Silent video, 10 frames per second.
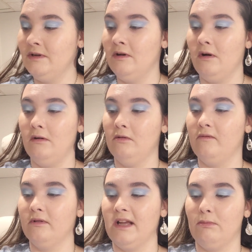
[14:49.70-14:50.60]
all
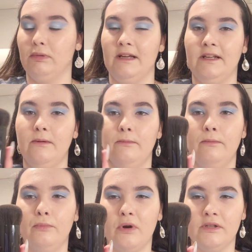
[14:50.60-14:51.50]
over like blending
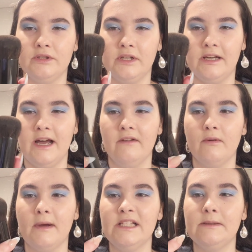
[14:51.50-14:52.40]
brush. It kind of
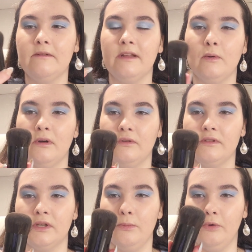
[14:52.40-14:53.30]
reminds me of like one of
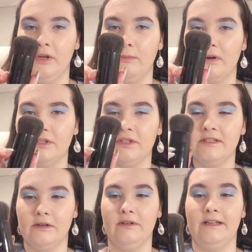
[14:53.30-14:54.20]
those kabuki brushes
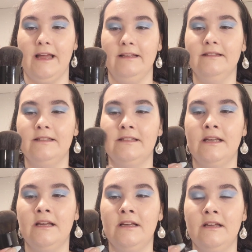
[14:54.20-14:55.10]
that are dense.
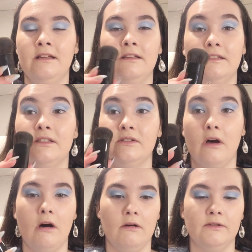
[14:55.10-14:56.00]
This is
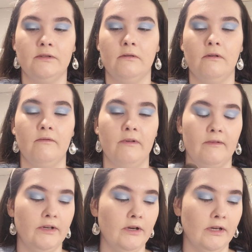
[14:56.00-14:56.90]
also
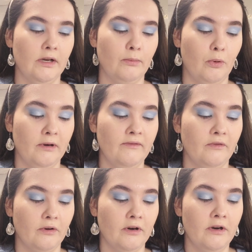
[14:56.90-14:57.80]
very good and important
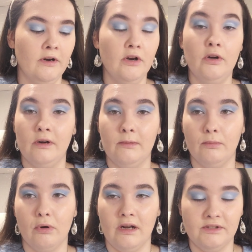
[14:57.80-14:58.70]
for cream
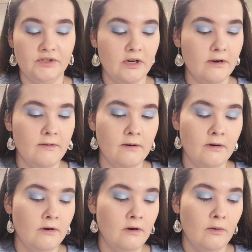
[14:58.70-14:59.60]
bronzer
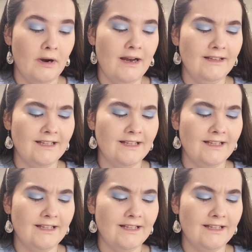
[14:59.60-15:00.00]
or anything